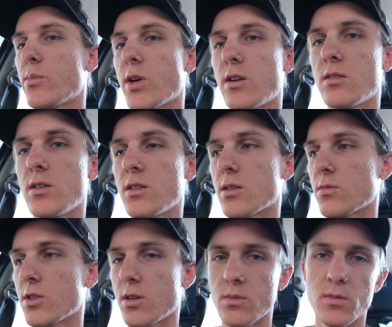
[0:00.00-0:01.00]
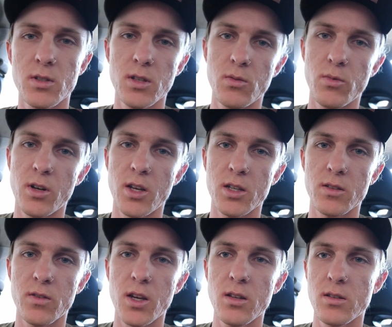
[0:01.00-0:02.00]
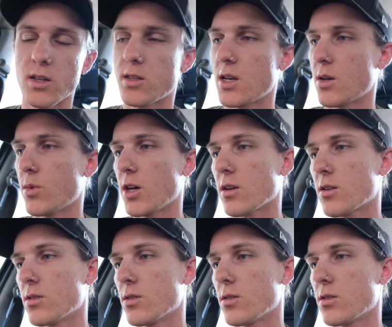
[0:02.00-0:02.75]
Apparently sometimes it won't activate, like the airbag,